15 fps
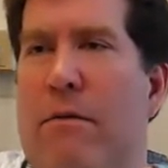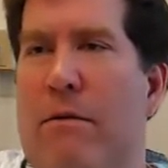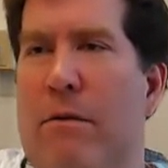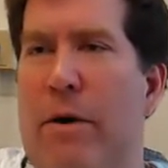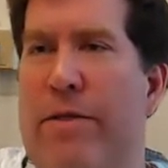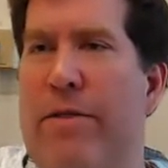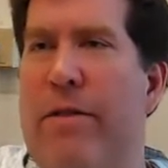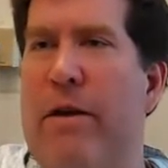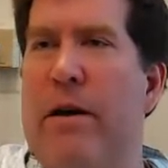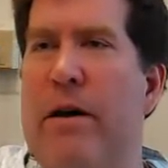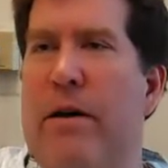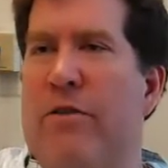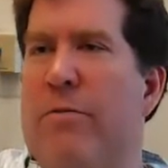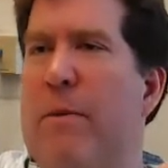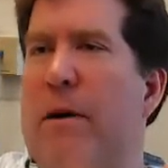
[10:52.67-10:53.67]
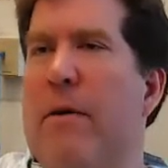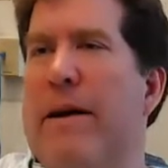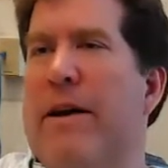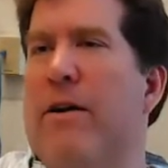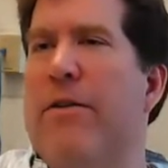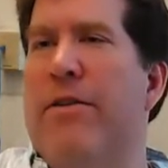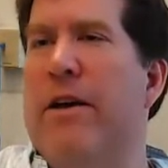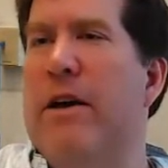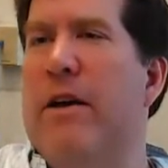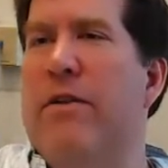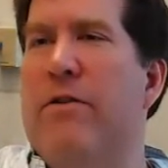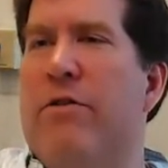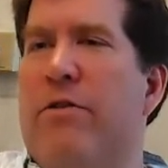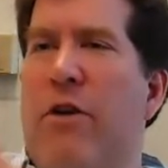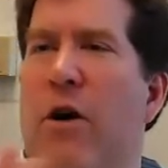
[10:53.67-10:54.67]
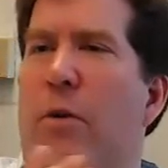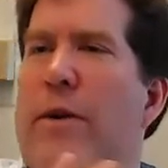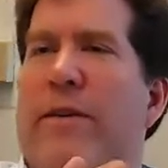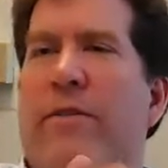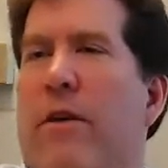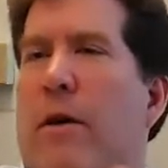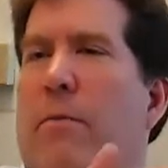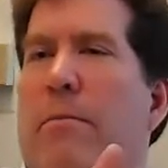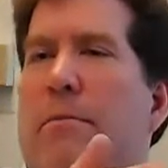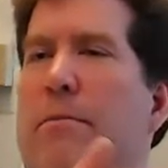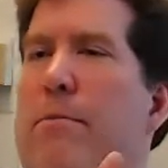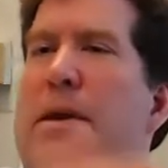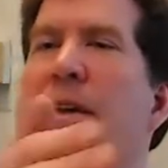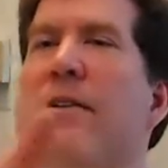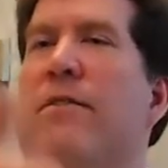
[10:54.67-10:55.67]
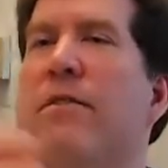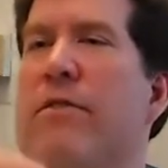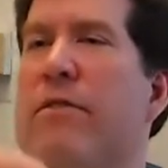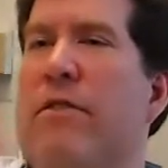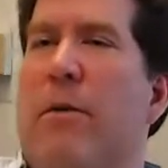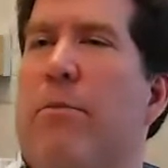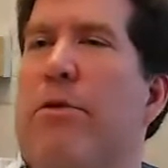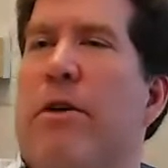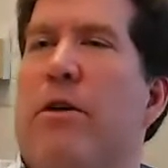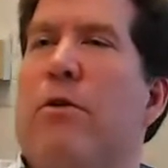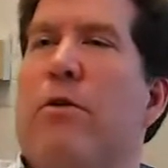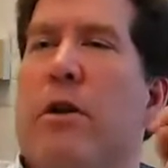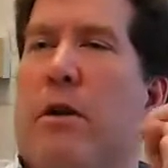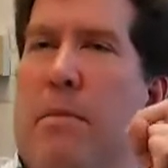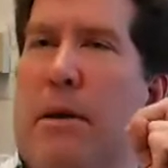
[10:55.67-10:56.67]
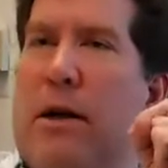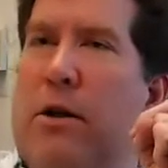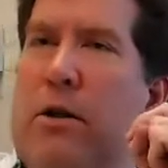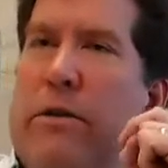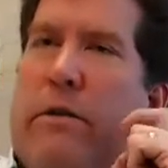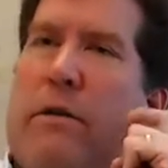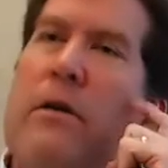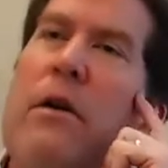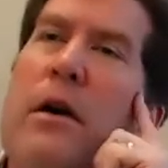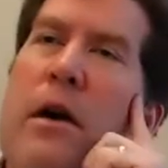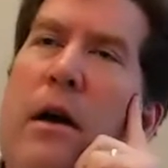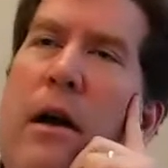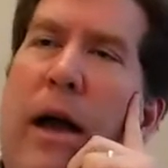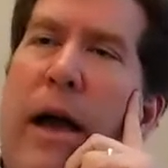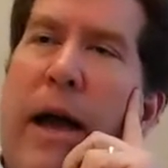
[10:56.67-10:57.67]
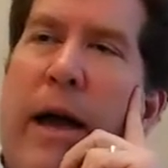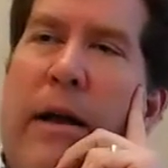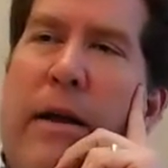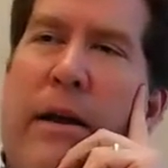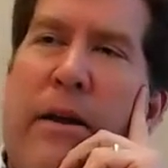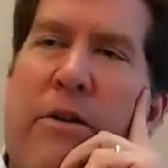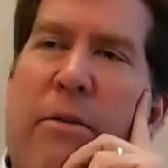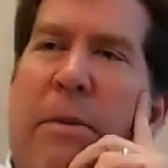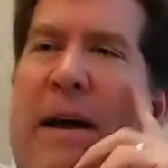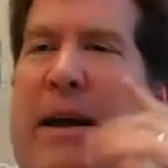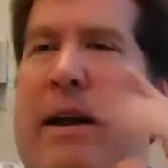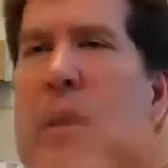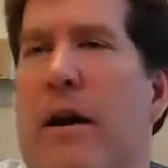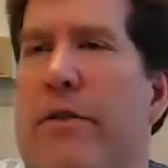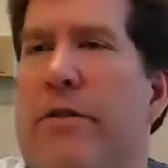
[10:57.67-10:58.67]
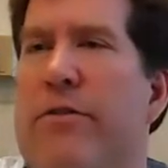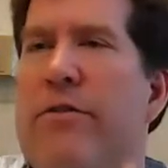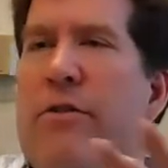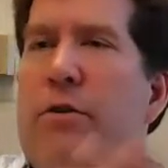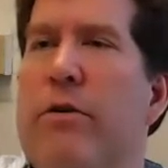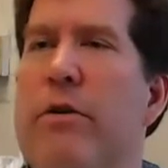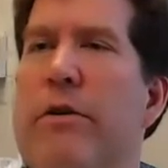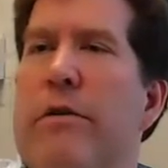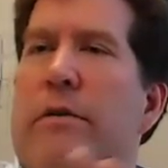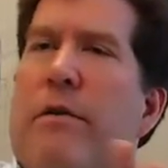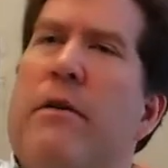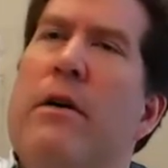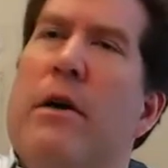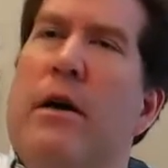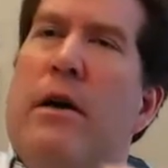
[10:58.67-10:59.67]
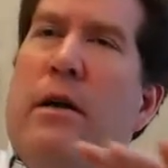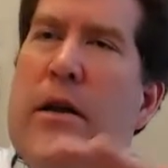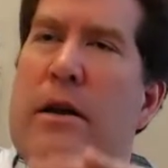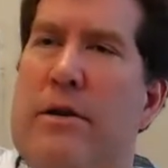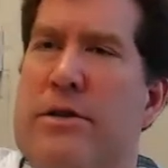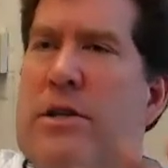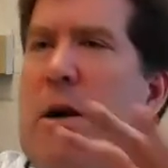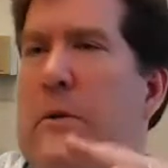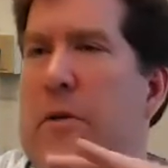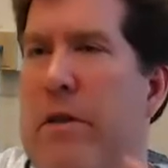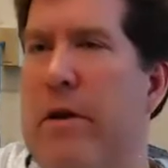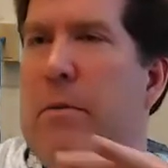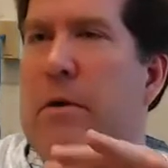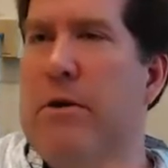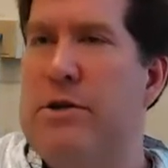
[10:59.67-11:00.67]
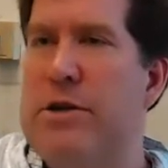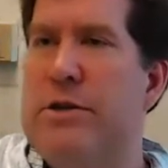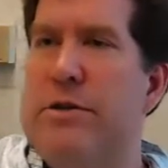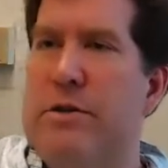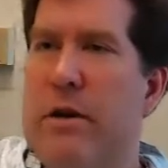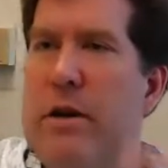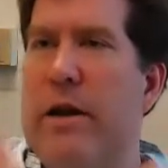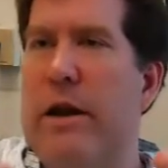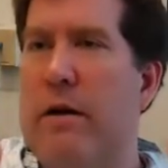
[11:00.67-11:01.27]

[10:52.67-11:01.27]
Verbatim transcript: with experimental things, there's always some piece of something you can build, and you know, depending on the student, you know, some of them are just, you